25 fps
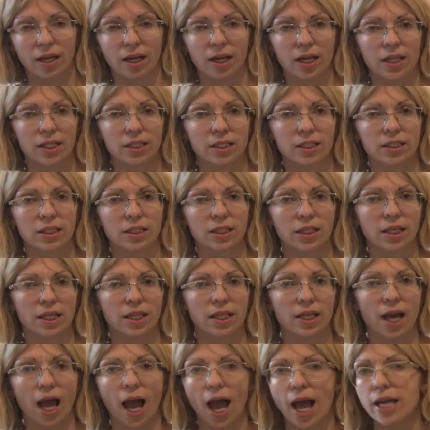And
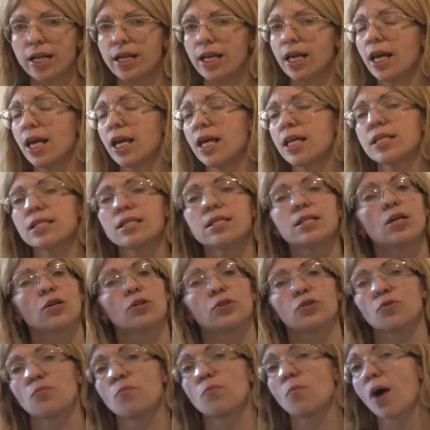the idea is
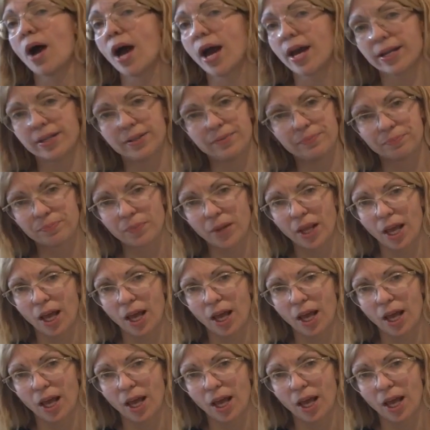not mine,